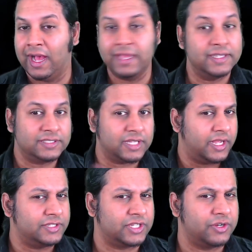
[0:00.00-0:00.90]
is
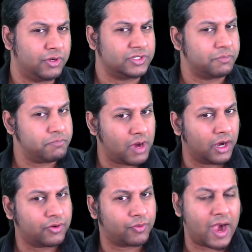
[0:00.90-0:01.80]
a
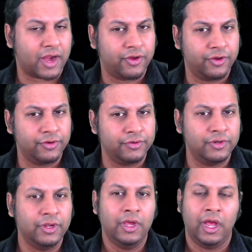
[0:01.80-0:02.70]
monk
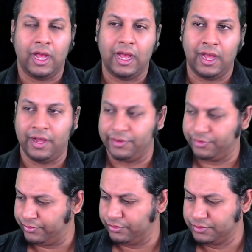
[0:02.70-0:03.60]
raccoon who
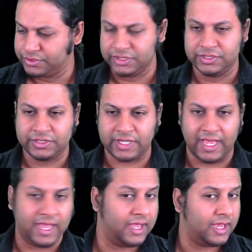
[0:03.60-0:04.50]
uses
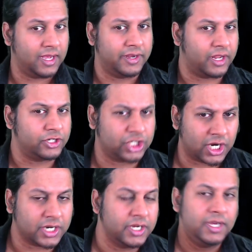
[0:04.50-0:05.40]
a
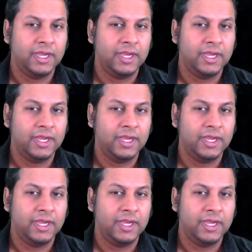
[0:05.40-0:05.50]
nunchuck,